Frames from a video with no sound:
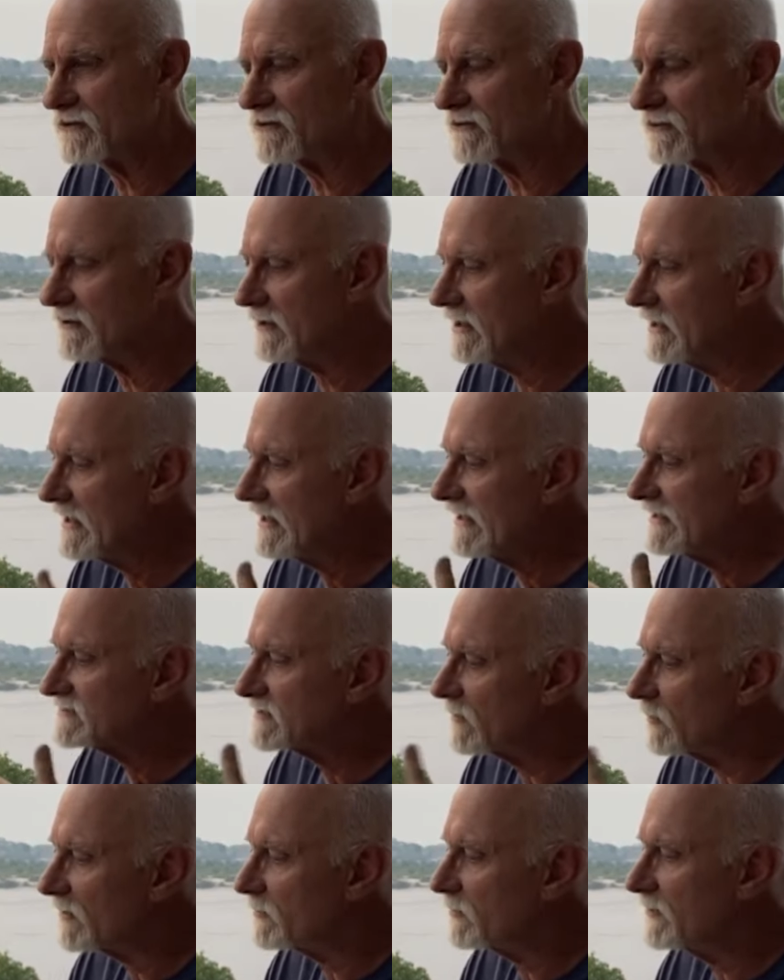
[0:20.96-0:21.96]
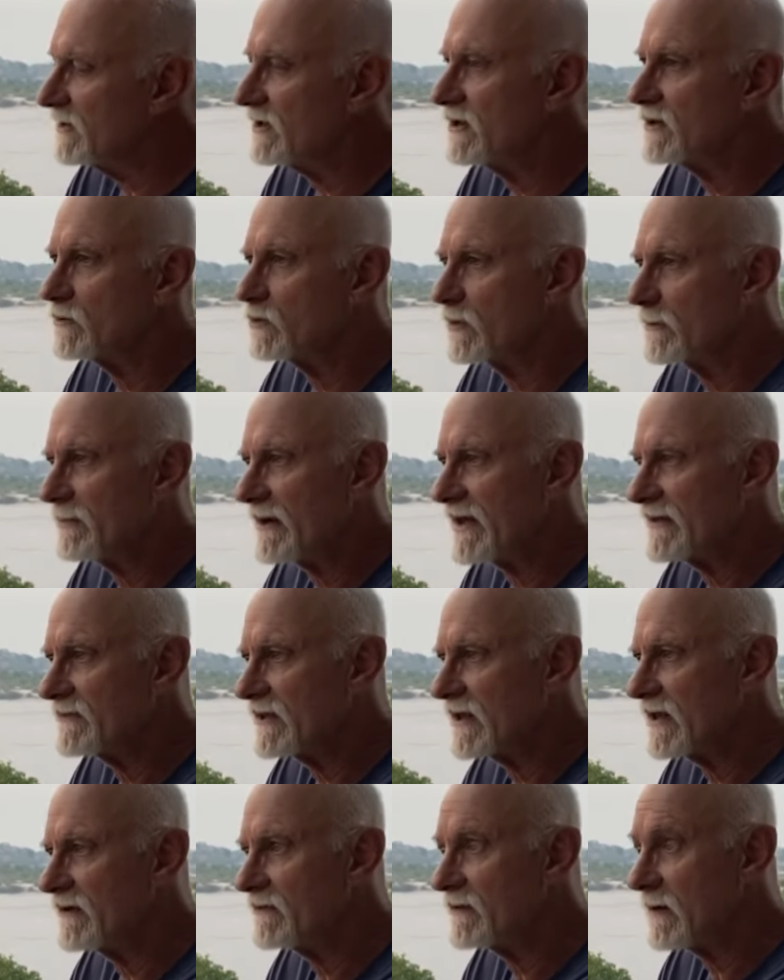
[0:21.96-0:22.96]
John Leach, who is from
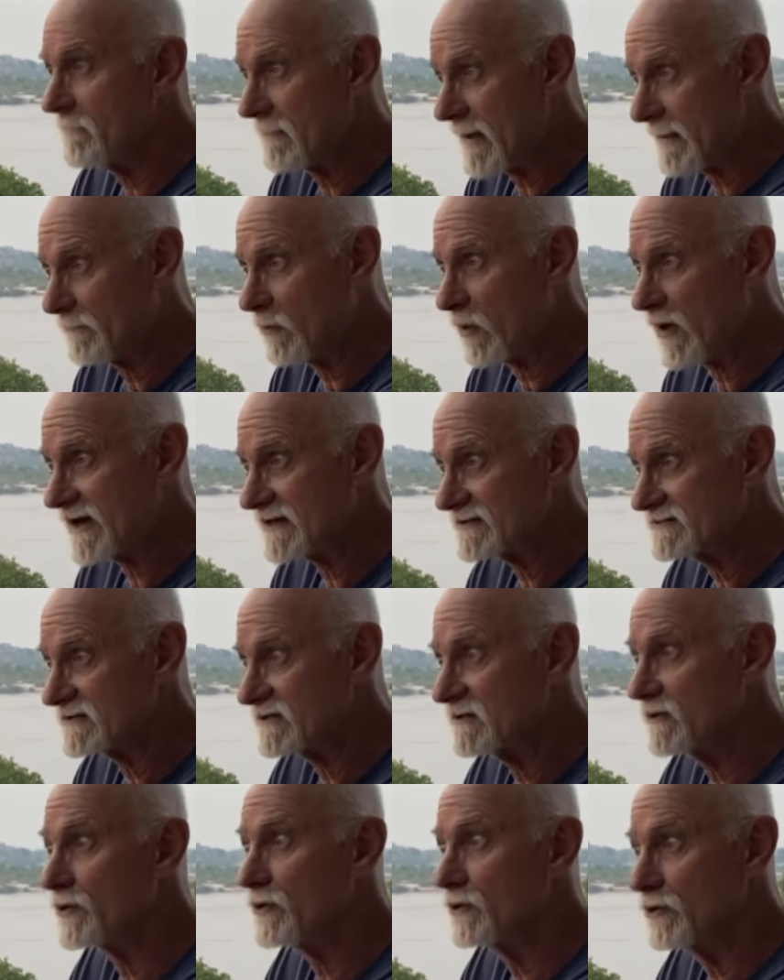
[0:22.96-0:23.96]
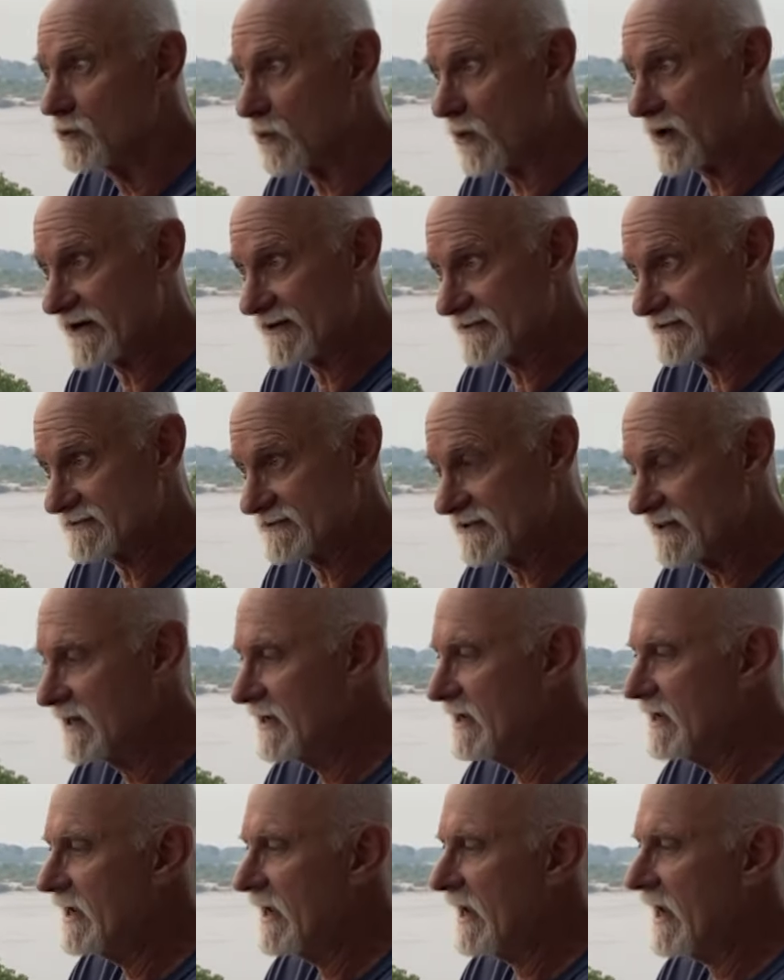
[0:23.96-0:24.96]
Waymakers Ministries. He and his team helped